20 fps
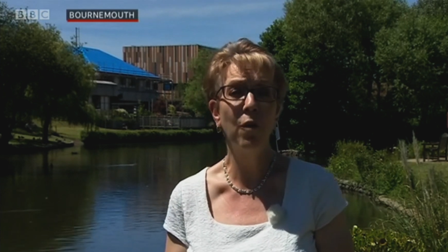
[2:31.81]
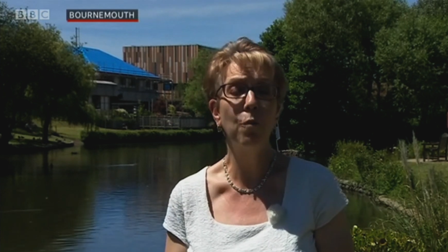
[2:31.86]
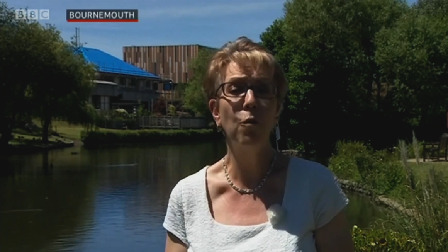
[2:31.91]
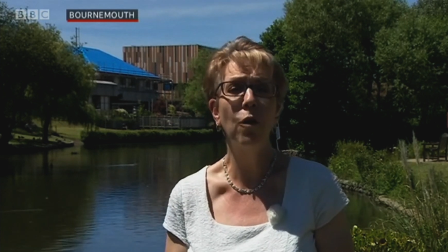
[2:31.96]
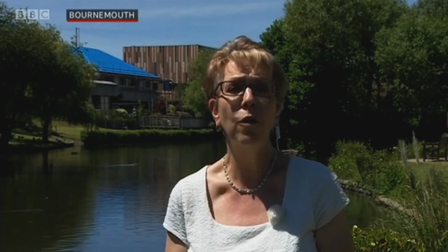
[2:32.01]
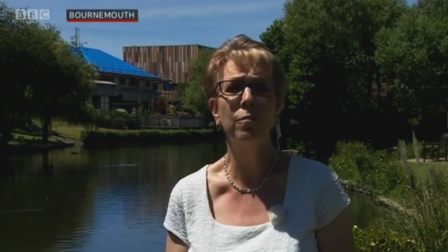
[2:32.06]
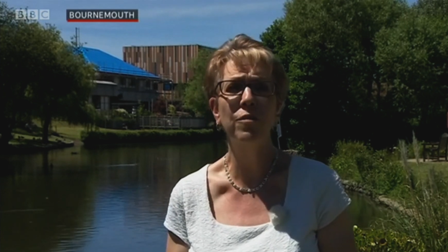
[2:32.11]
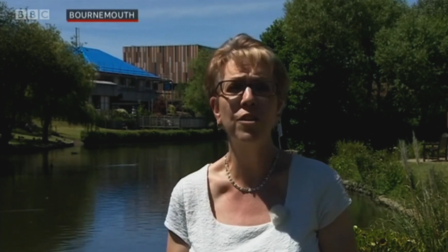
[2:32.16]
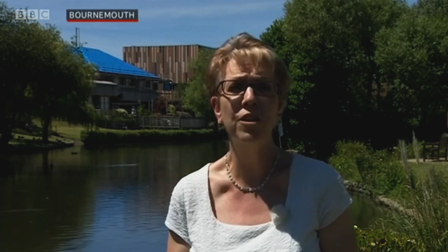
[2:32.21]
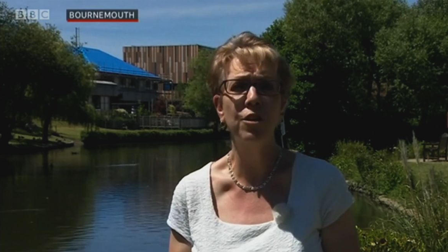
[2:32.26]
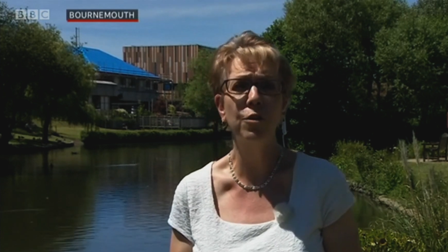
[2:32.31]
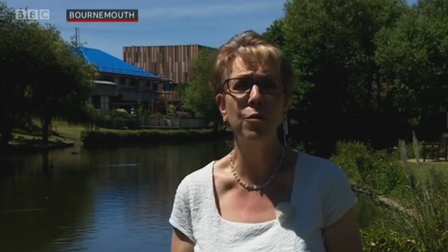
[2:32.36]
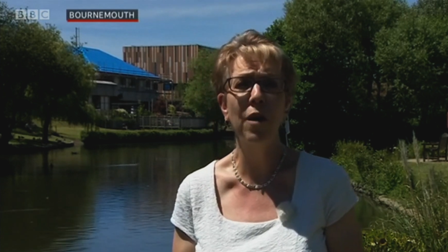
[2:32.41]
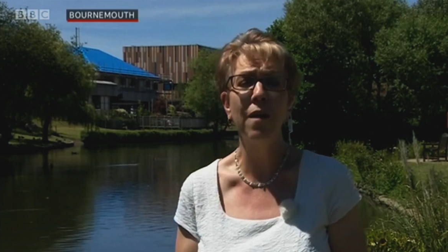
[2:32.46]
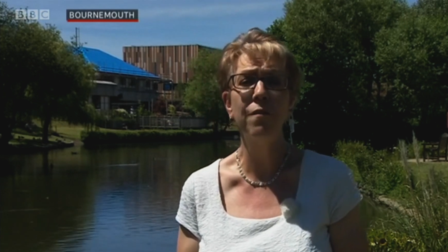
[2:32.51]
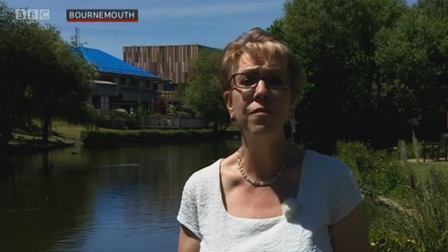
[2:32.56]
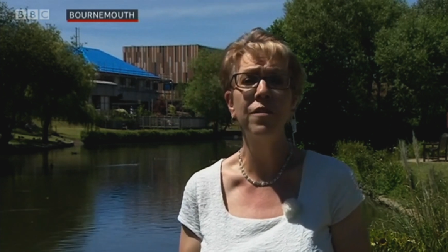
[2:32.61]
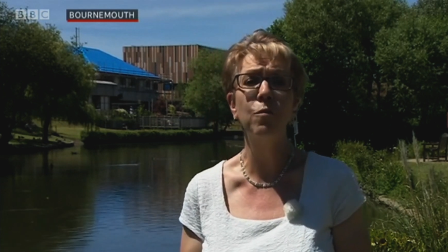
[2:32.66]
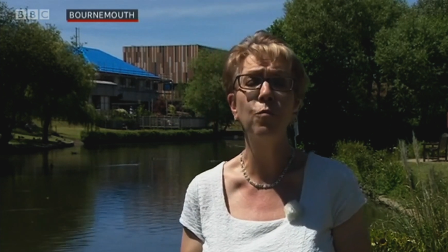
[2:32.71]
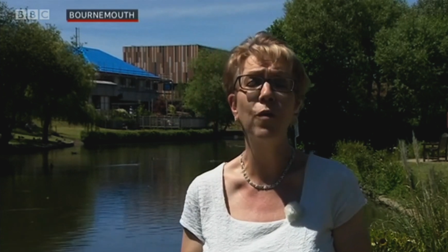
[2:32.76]
We want them to do
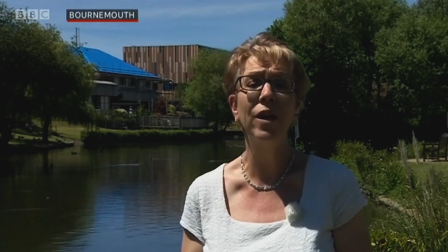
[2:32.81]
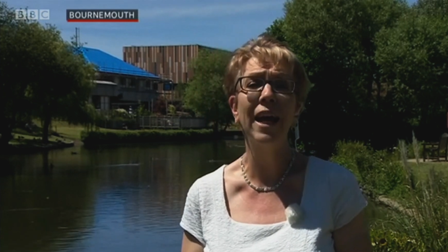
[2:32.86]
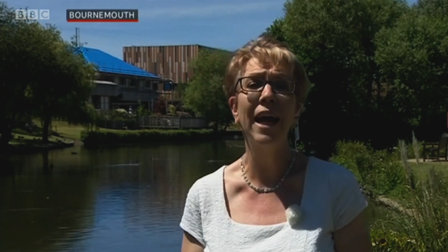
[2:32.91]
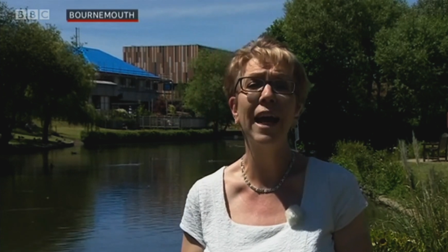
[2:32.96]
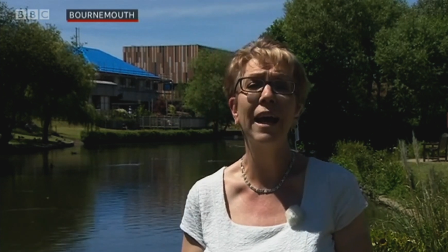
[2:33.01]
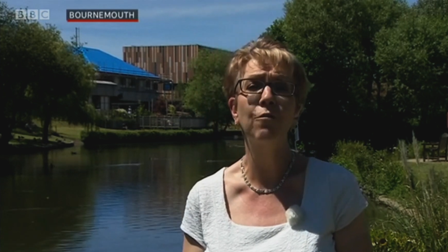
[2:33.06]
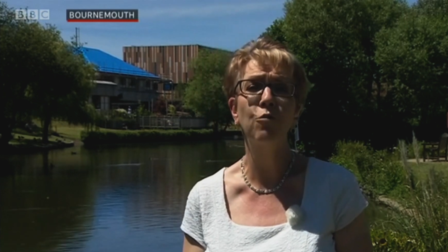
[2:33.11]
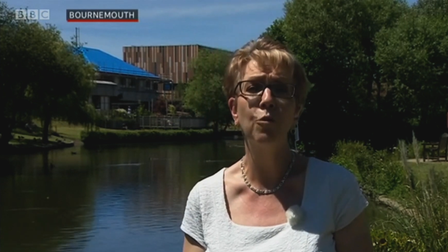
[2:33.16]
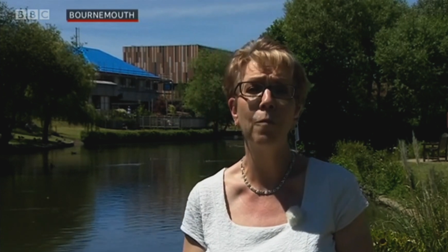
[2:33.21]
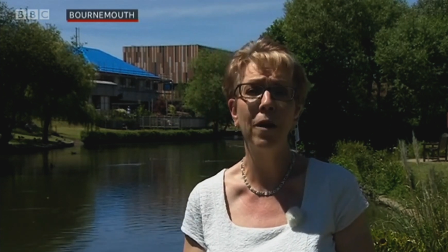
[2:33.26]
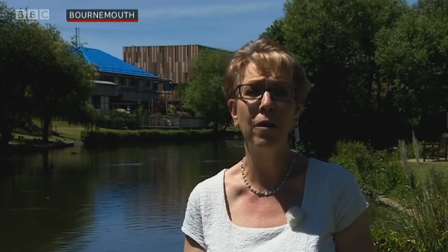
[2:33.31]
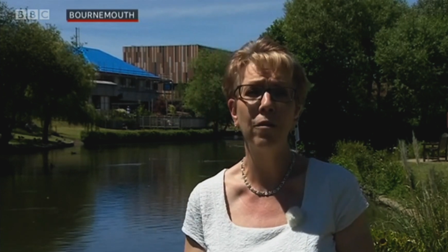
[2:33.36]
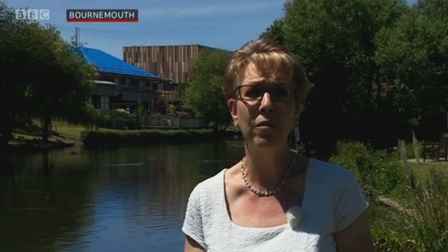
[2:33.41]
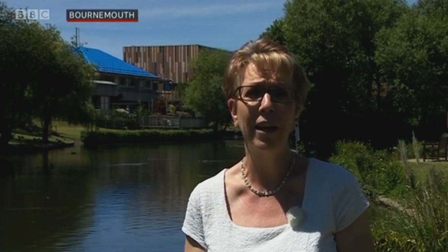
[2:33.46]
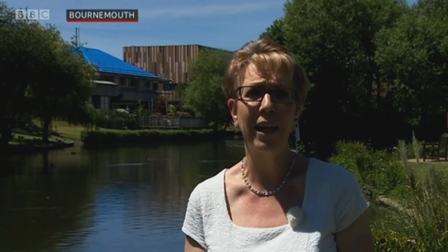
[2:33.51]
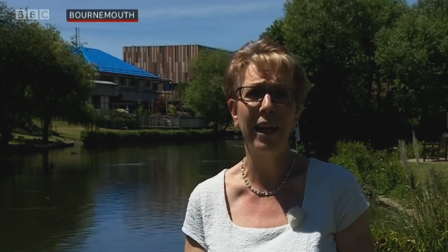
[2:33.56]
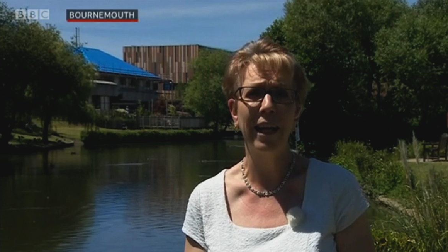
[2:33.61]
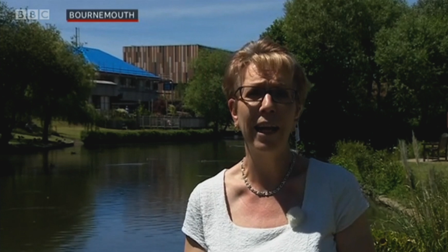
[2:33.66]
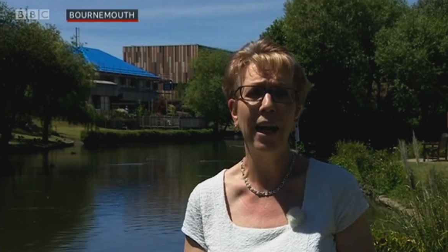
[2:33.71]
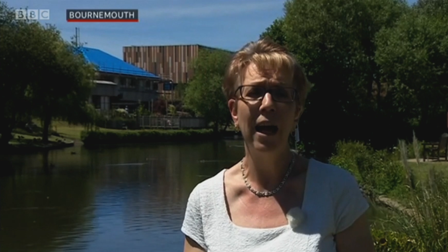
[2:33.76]
everything we can
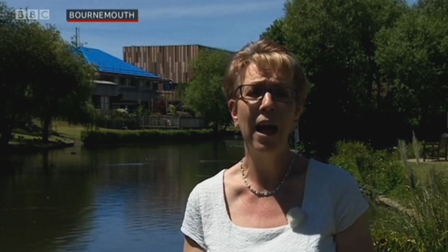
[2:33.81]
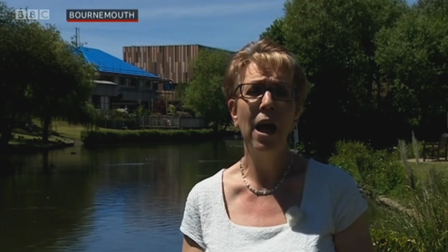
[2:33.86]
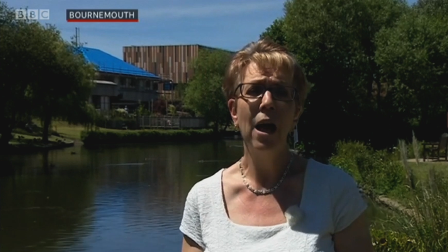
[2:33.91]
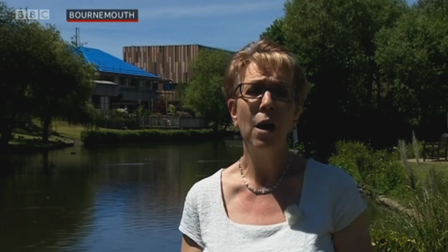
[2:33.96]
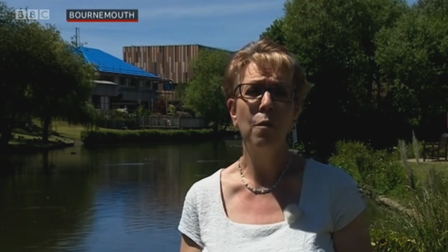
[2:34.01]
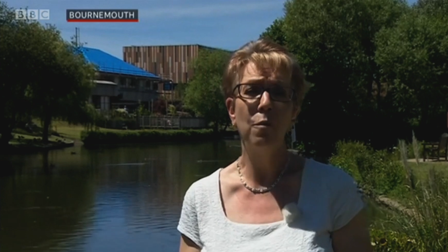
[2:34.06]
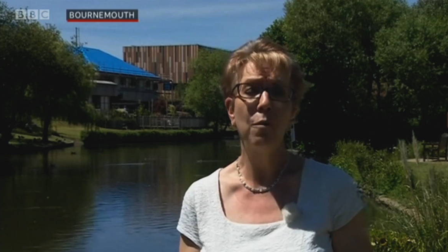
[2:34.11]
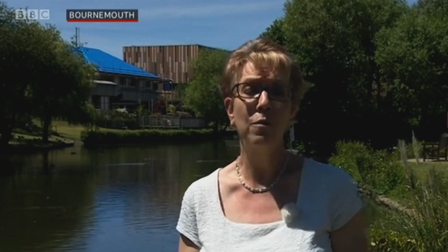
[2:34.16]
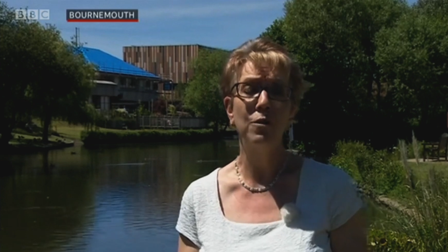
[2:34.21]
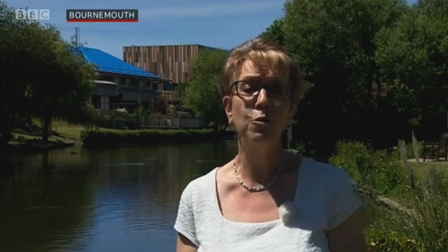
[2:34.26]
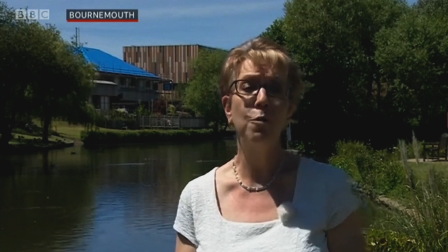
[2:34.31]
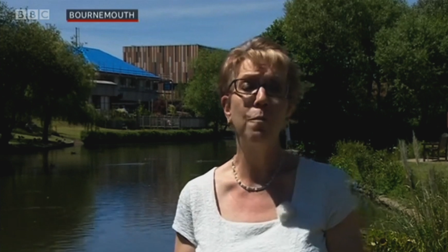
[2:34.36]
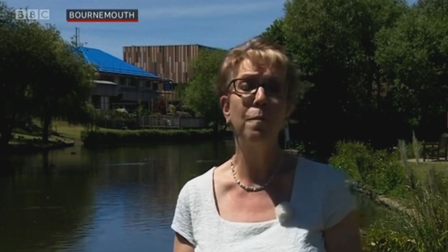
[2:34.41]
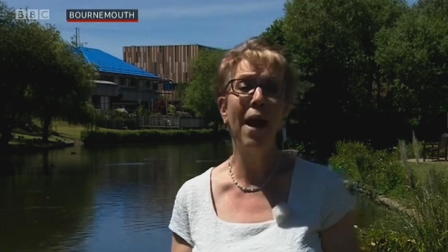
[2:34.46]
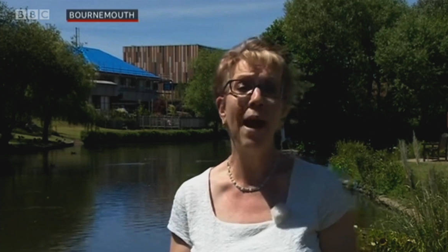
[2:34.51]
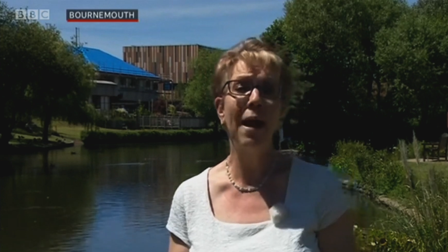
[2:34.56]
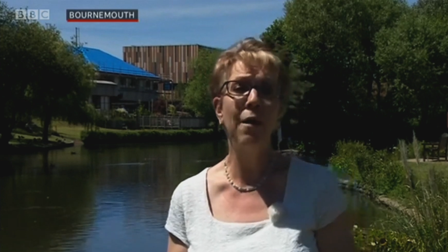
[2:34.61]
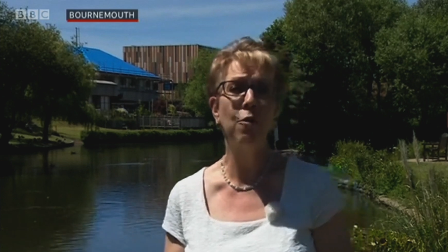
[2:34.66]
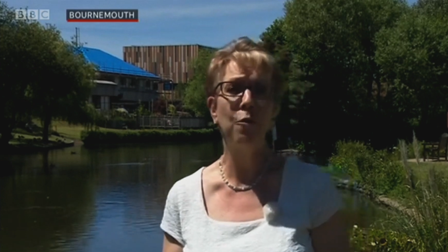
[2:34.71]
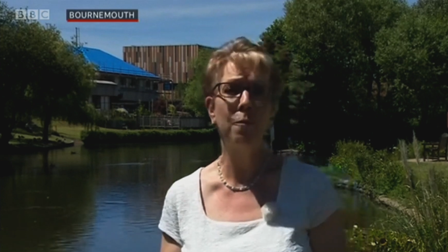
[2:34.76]
remotely. We want to
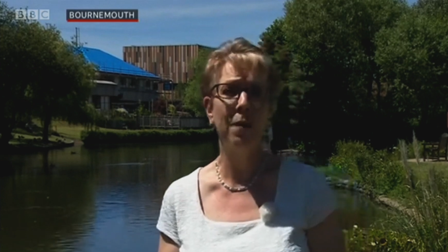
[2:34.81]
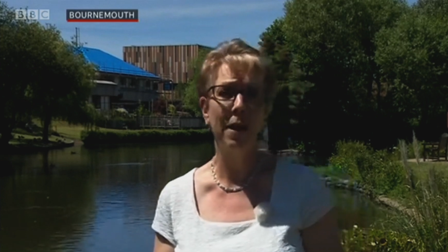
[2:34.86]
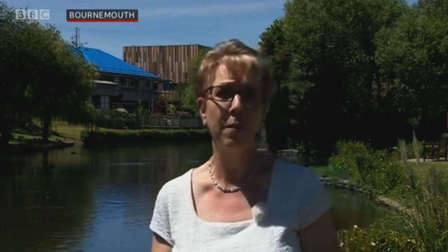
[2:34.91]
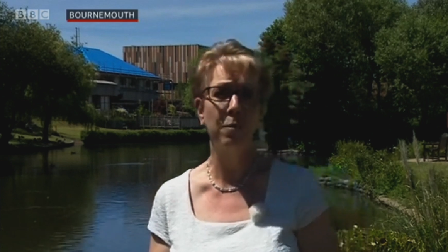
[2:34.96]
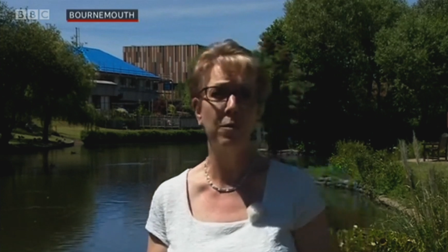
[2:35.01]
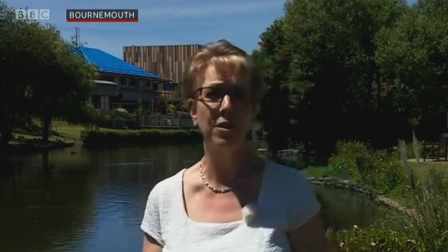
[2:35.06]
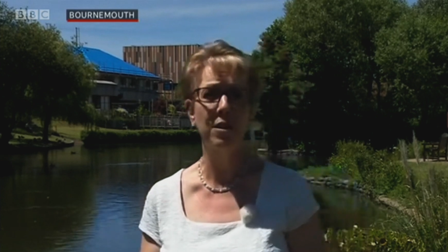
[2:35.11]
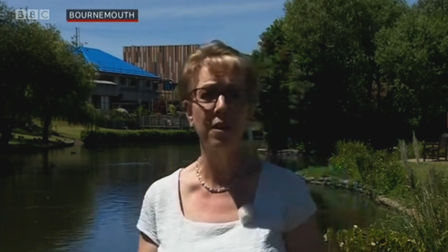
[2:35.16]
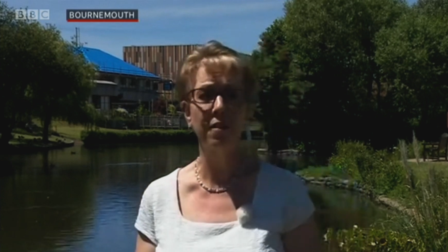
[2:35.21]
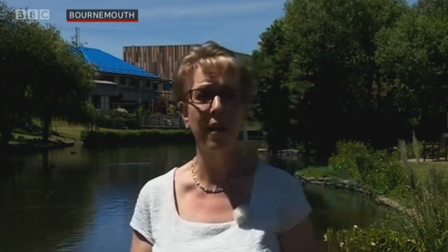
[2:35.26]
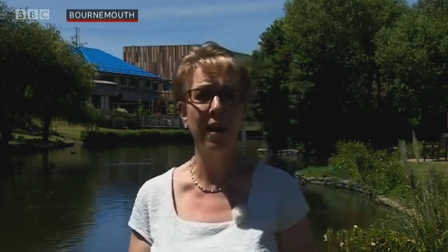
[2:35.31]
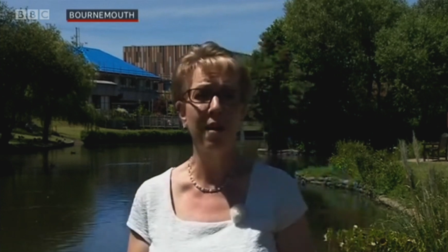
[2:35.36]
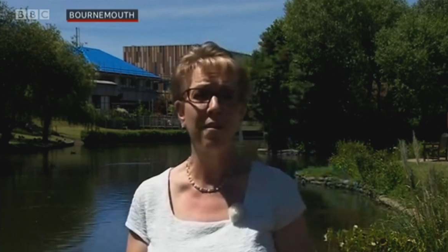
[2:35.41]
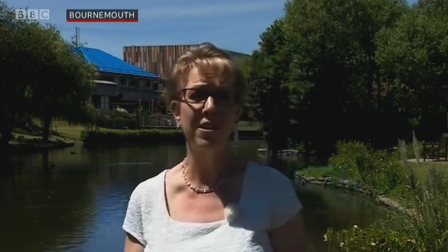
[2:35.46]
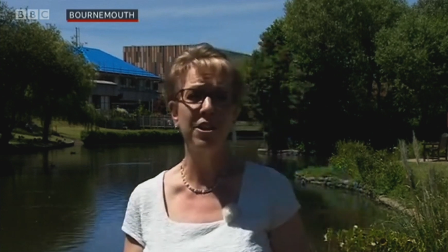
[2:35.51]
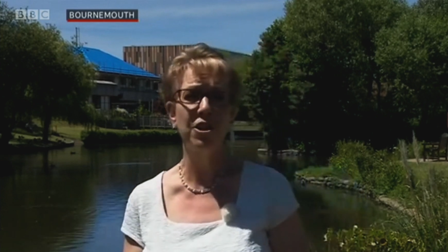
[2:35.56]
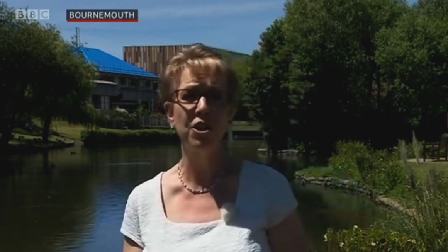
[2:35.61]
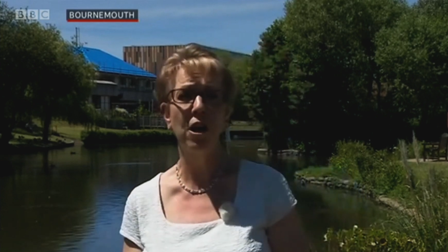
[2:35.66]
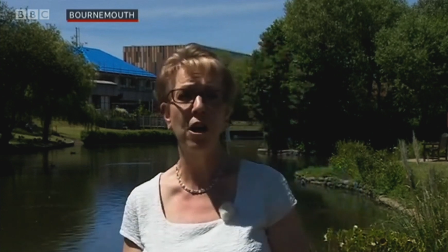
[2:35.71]
empower people so they're in